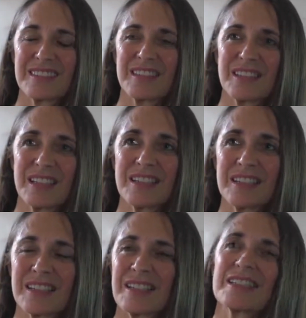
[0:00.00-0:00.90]
And
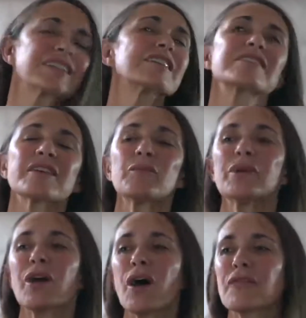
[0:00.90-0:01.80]
then he sent
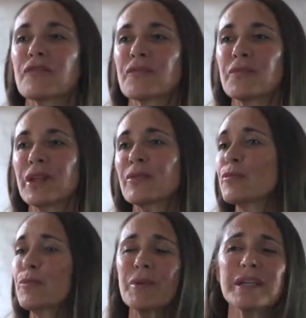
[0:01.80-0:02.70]
me off,
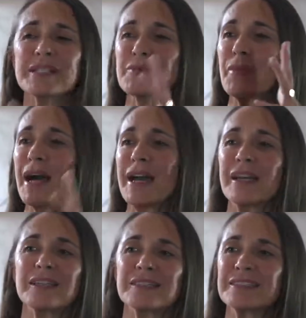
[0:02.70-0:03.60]
big
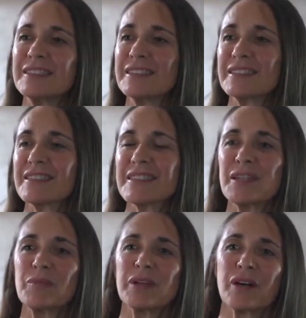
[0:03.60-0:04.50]
smile,
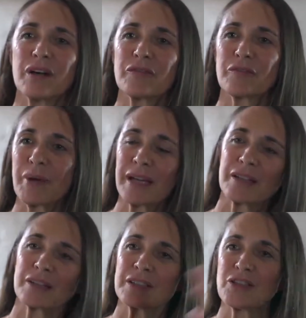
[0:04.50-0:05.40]
sent me off
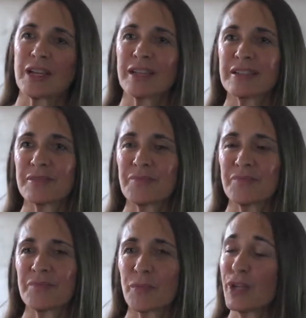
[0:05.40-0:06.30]
back on the jet,
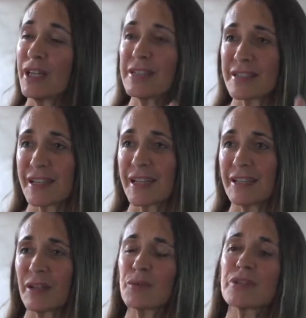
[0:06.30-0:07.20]
but he
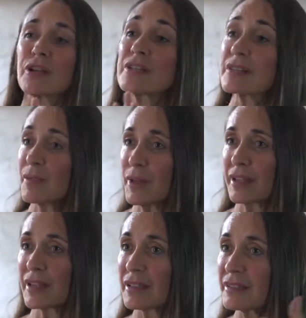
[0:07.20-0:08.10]
stayed. He was going to see me
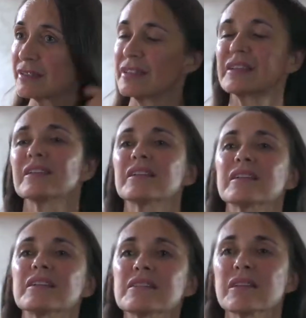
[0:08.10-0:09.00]
again.
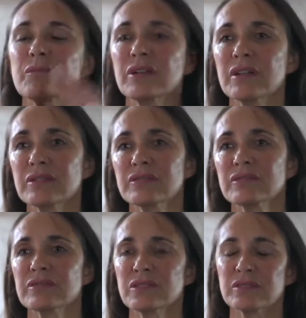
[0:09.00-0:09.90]
He sent me off
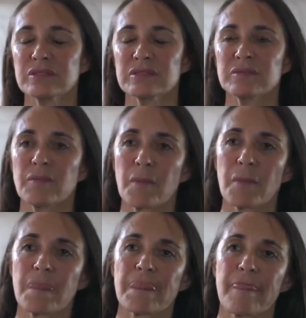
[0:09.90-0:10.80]
to
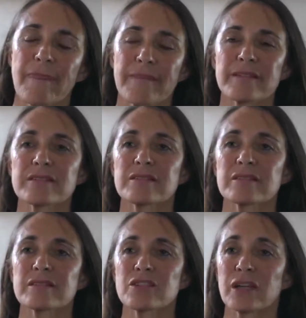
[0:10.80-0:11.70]
this,
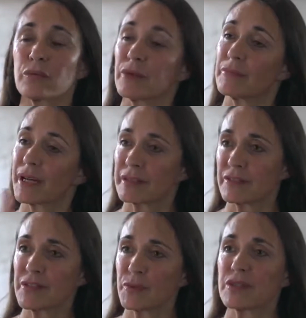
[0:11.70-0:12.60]
the jet, went back
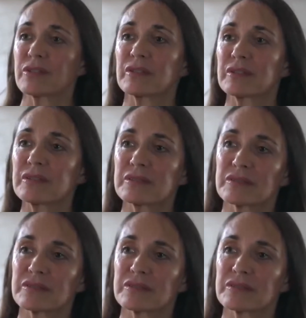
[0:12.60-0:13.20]
to Switzerland.